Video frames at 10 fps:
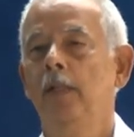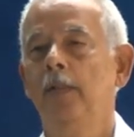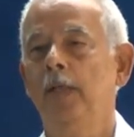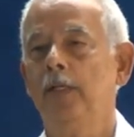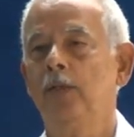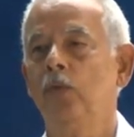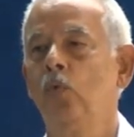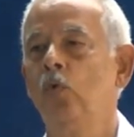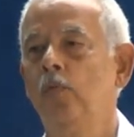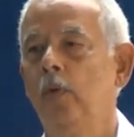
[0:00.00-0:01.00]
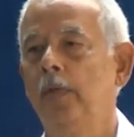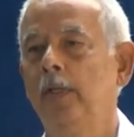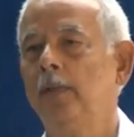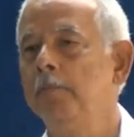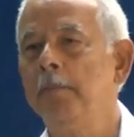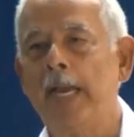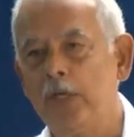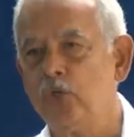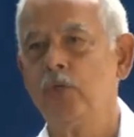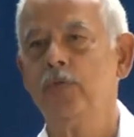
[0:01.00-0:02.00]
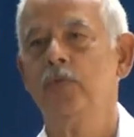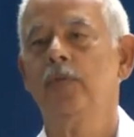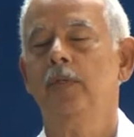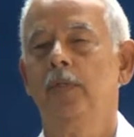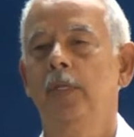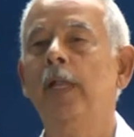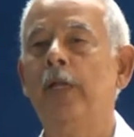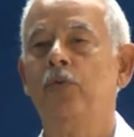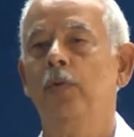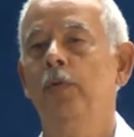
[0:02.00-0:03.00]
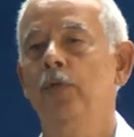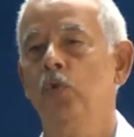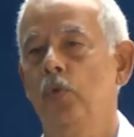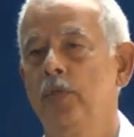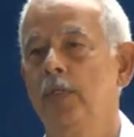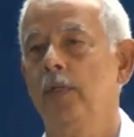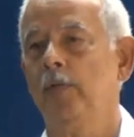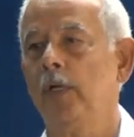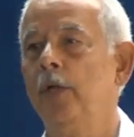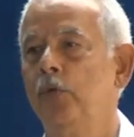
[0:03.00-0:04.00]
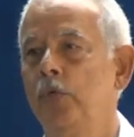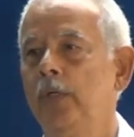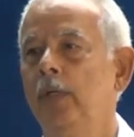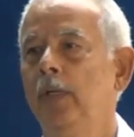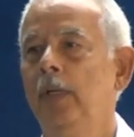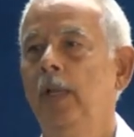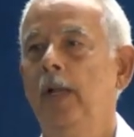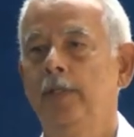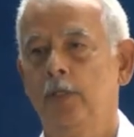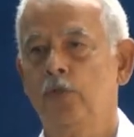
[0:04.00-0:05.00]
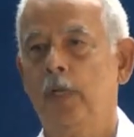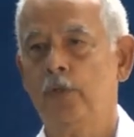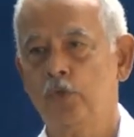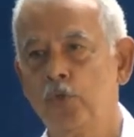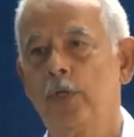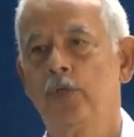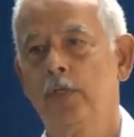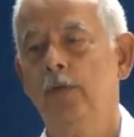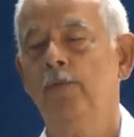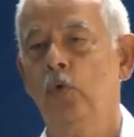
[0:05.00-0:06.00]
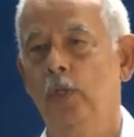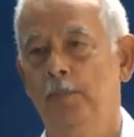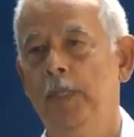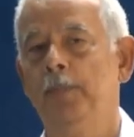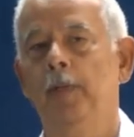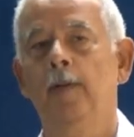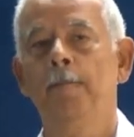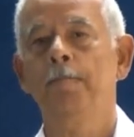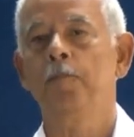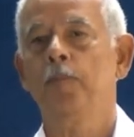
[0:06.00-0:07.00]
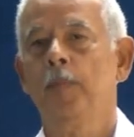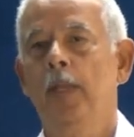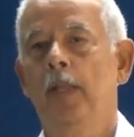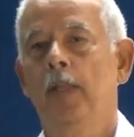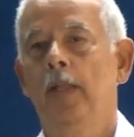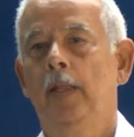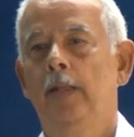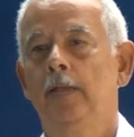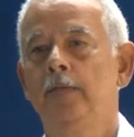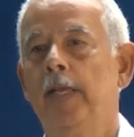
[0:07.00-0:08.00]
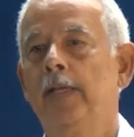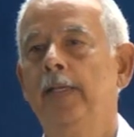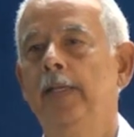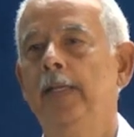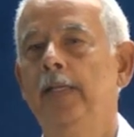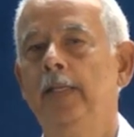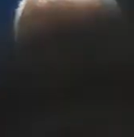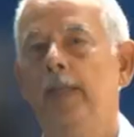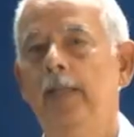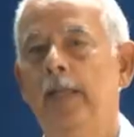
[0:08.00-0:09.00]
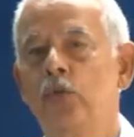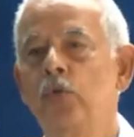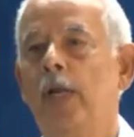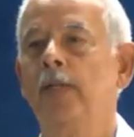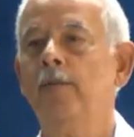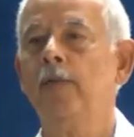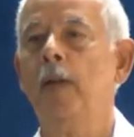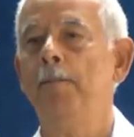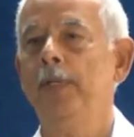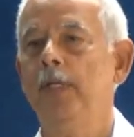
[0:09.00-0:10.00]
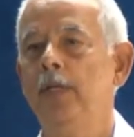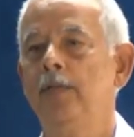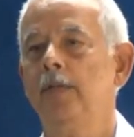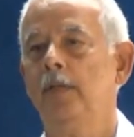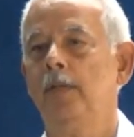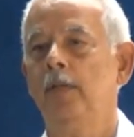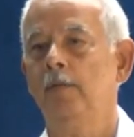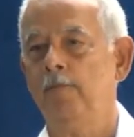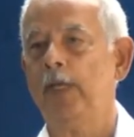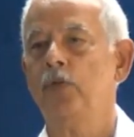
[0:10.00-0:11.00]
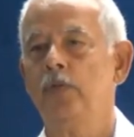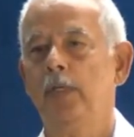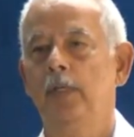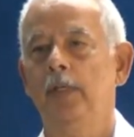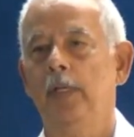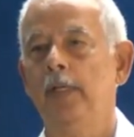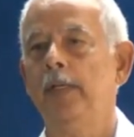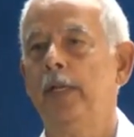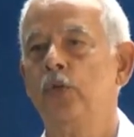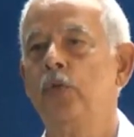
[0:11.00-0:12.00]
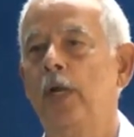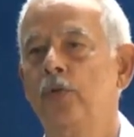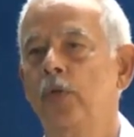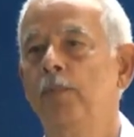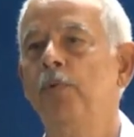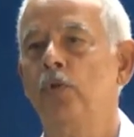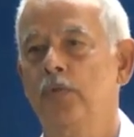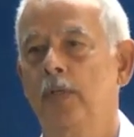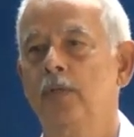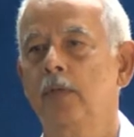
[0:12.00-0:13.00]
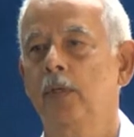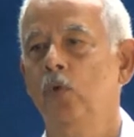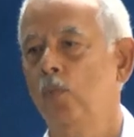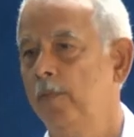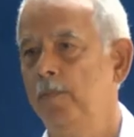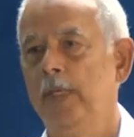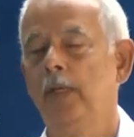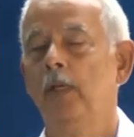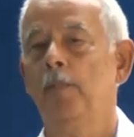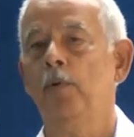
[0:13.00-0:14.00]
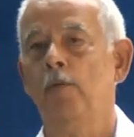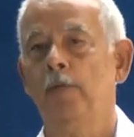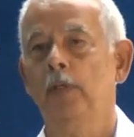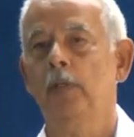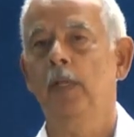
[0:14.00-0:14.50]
that manages the natural resources of a country as trustee for the people. Secondly, the extractive companies that invest in the extraction process in the hope of making a profit.